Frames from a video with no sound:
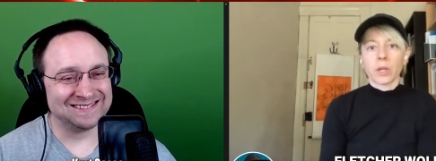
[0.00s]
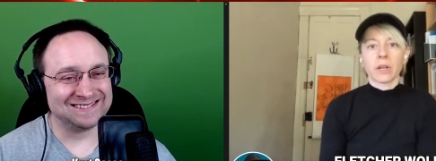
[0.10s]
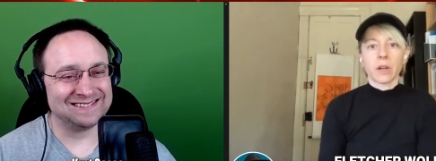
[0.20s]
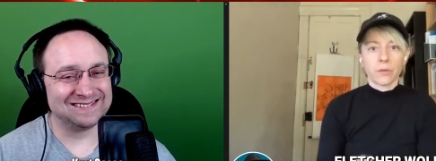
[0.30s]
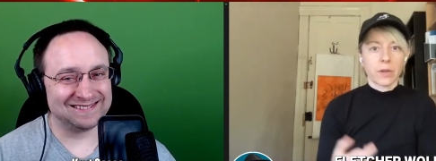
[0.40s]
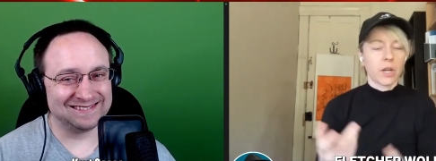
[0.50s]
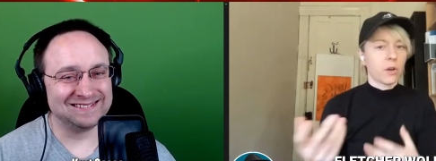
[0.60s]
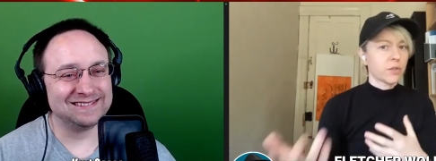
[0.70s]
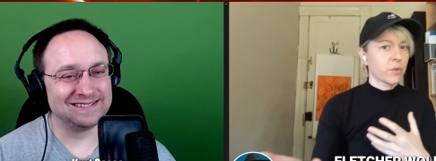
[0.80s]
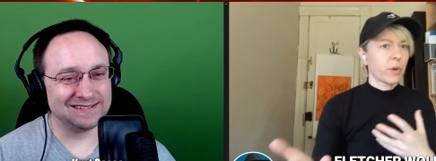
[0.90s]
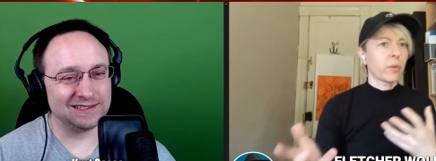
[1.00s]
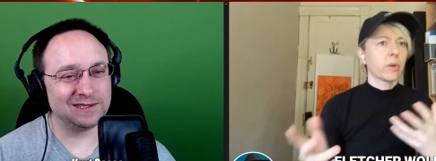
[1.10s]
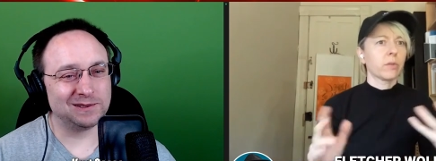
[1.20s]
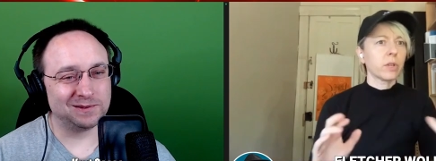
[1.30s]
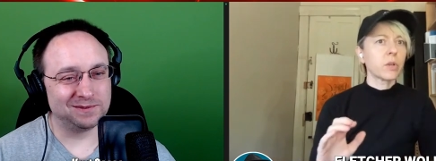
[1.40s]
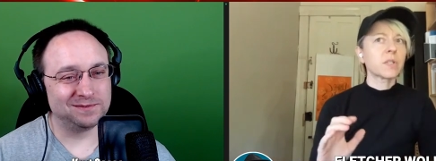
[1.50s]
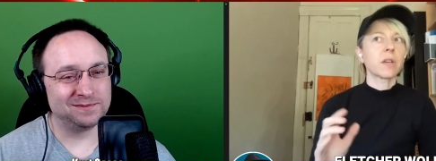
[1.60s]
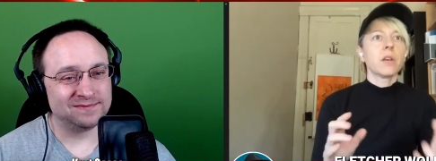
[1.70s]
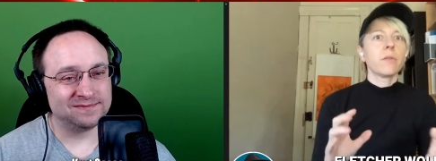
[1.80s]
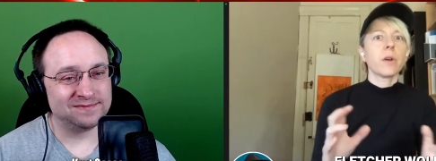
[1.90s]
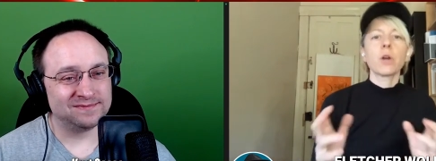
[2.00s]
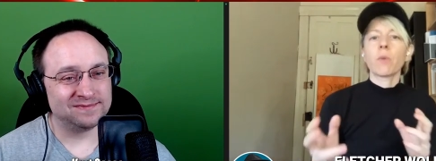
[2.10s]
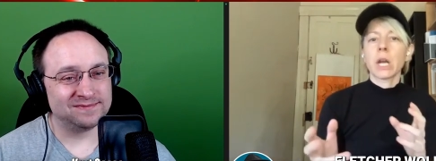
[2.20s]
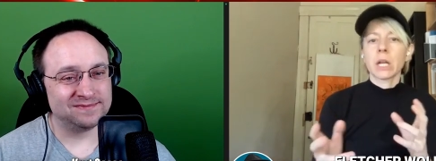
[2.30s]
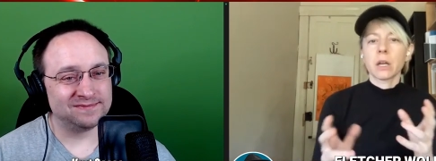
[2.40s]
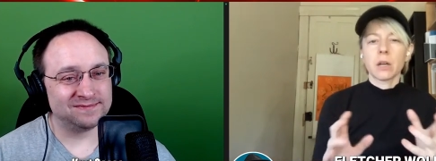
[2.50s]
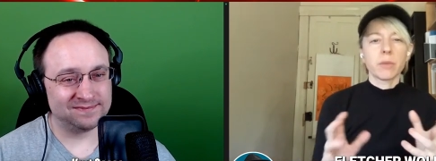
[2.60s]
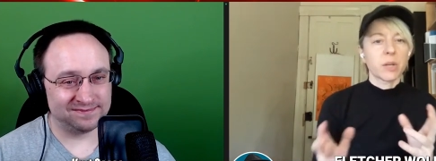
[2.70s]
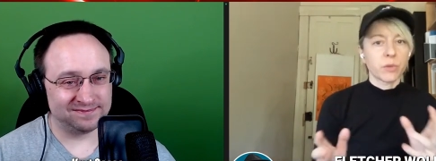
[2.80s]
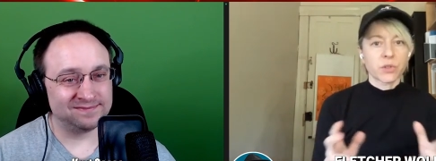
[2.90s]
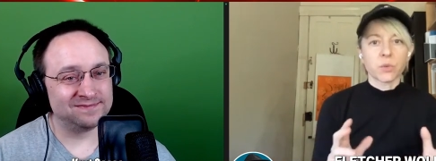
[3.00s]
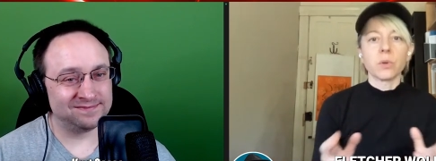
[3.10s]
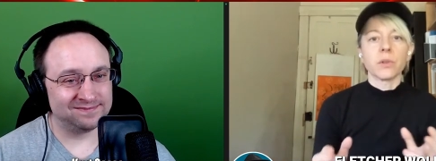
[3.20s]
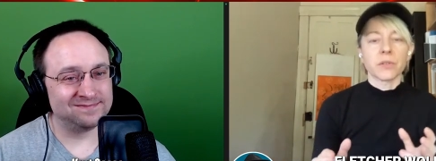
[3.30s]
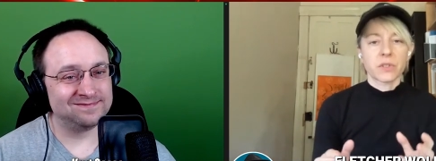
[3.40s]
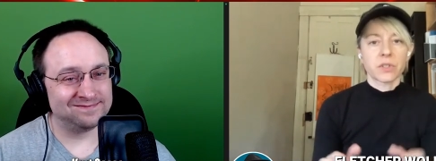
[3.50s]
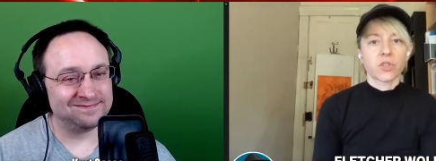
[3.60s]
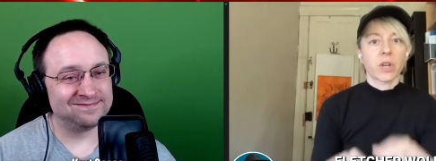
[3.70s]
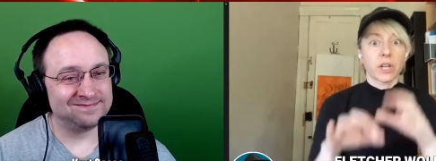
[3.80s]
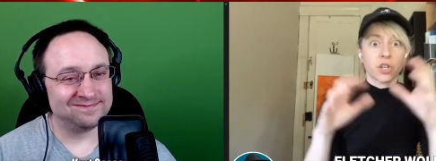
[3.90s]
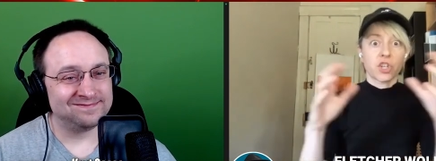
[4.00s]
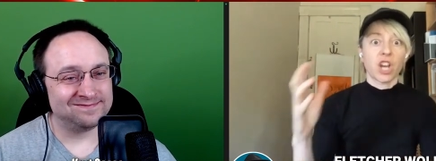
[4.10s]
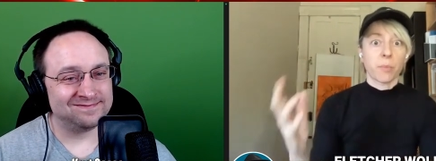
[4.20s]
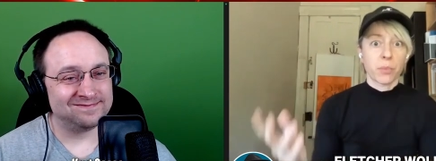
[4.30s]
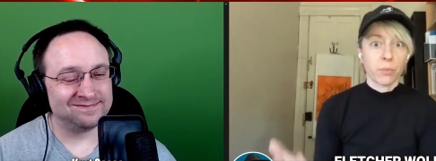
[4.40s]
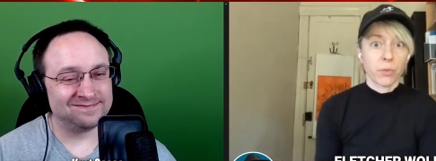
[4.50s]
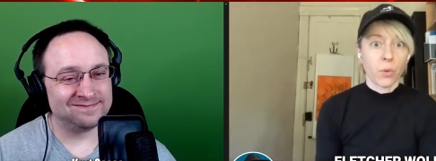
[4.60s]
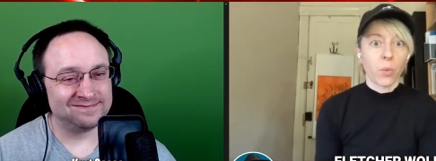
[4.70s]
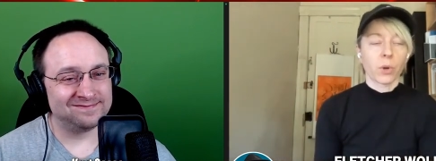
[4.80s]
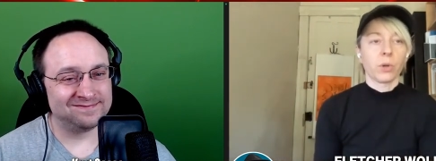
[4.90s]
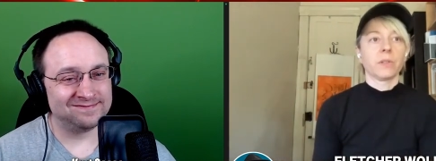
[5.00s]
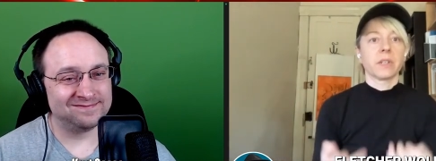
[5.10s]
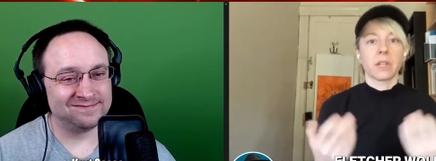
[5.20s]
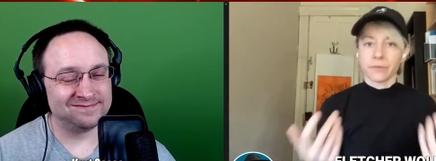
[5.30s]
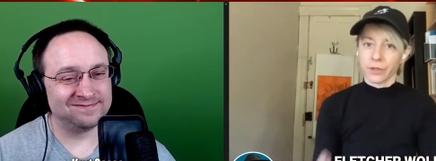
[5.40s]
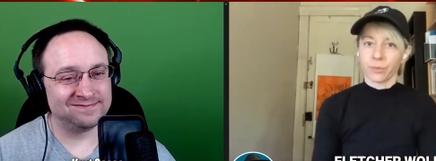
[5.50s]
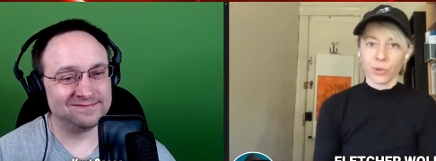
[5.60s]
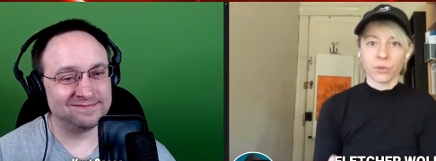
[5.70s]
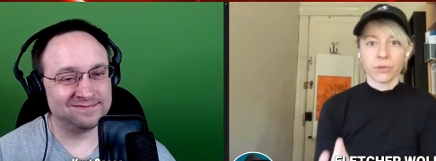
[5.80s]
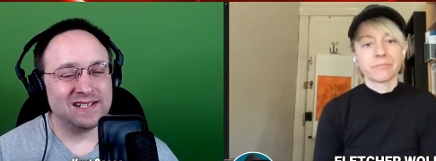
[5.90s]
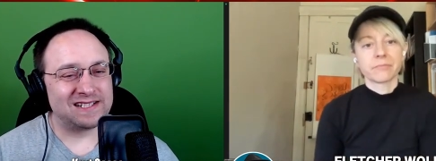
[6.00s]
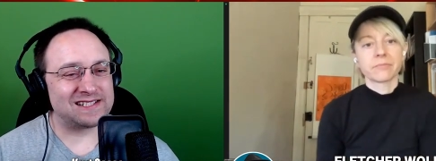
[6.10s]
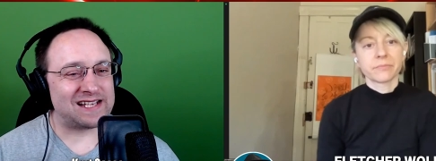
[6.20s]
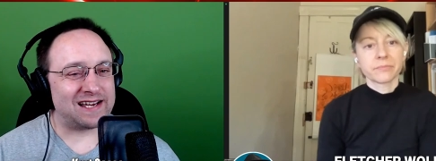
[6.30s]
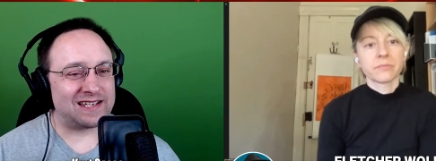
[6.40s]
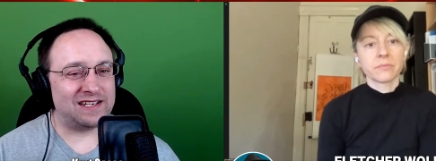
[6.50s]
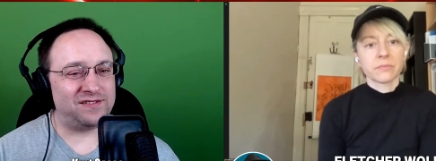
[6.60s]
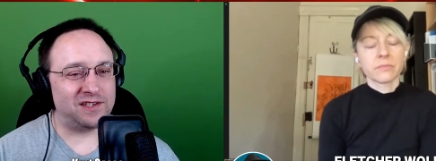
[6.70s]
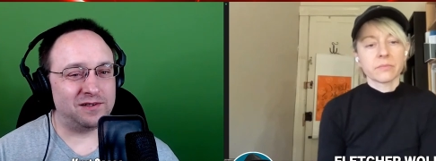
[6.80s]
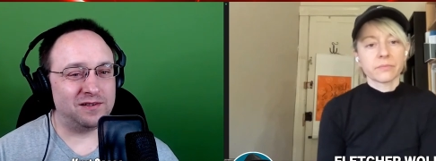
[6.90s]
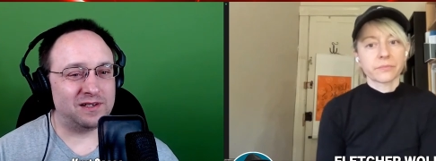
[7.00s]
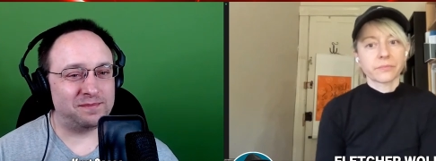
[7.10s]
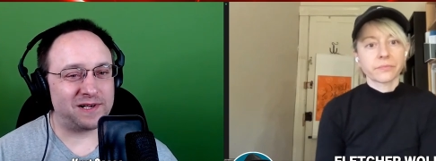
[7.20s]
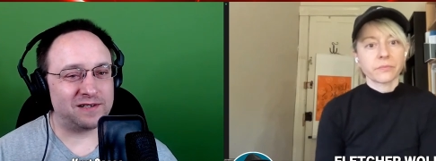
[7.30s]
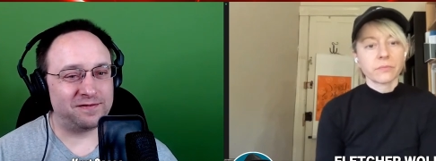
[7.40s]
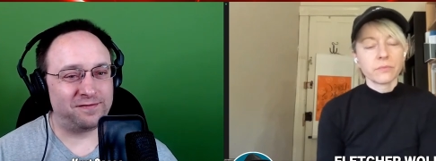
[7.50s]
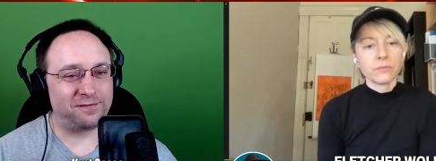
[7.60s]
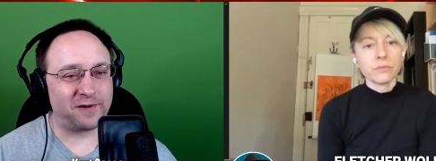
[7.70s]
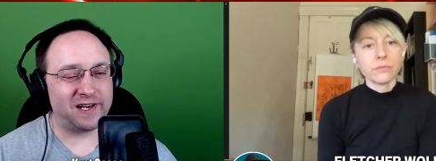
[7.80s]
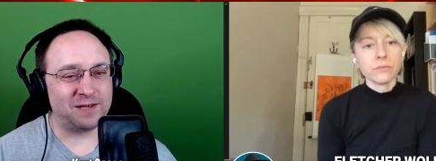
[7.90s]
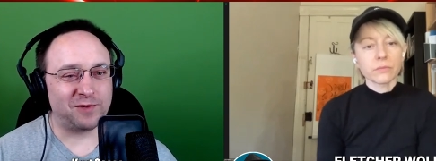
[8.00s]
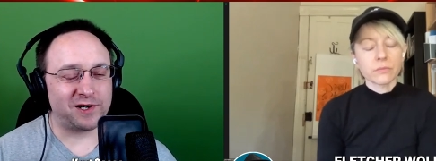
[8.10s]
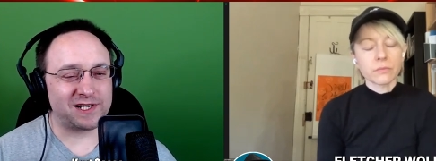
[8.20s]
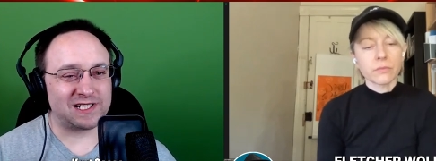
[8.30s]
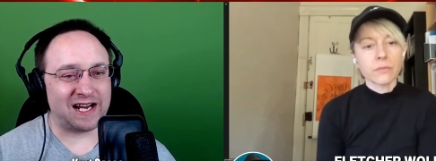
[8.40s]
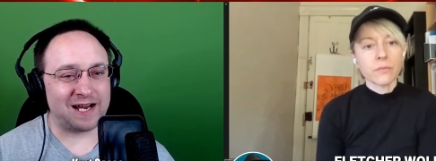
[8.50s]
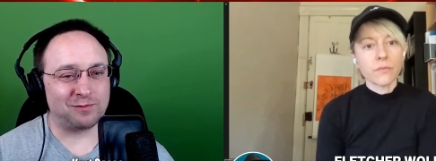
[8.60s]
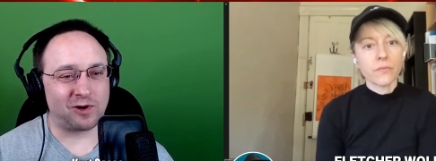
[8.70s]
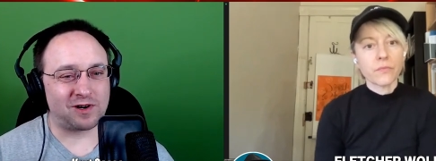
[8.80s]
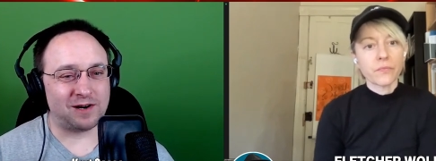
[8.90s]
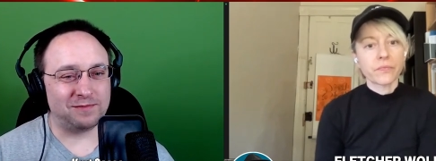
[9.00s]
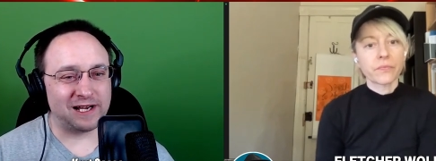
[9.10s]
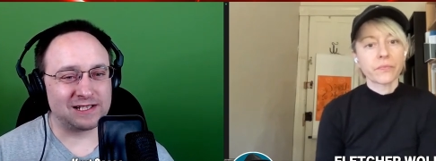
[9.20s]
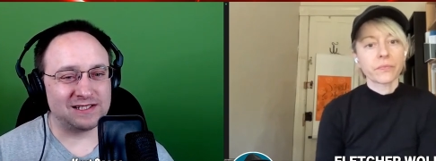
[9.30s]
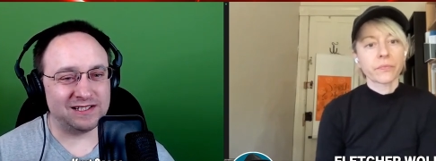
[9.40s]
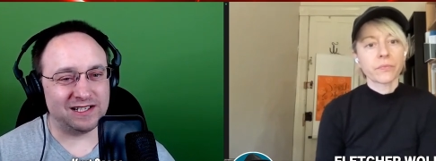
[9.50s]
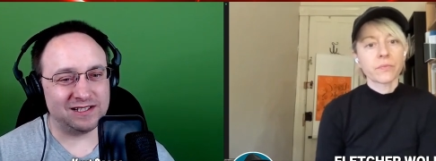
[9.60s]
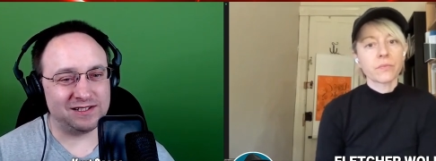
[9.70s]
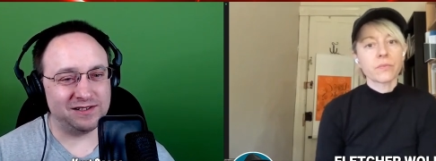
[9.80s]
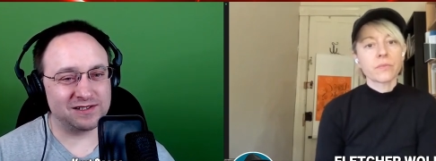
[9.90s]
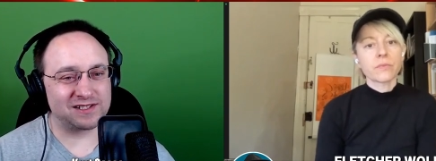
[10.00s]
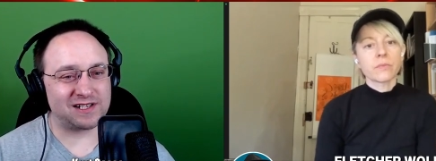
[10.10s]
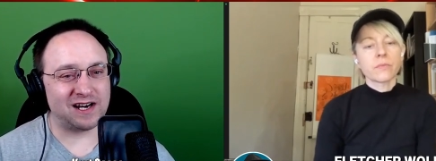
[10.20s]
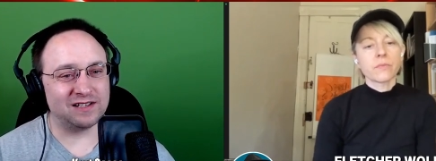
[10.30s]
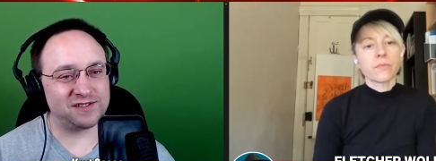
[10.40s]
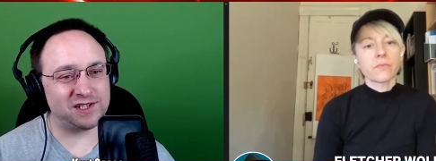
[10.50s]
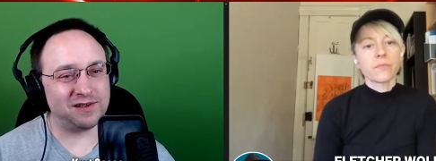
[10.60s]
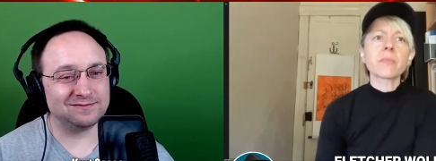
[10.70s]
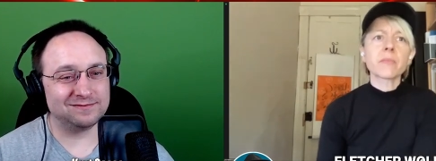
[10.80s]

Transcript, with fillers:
Speaker 1: it uh, you know so we were using very run and gun minimal tools to try to shape the world and give it a mood
Speaker 2: does that give you a bit of freedom or does it add more complexity to your style of shooting